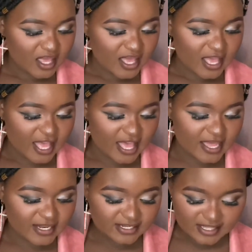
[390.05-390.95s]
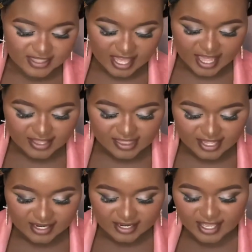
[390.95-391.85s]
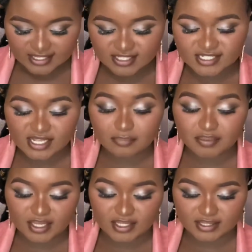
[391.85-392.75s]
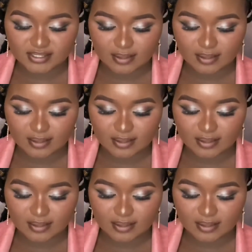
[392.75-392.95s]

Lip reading: And then the next tip is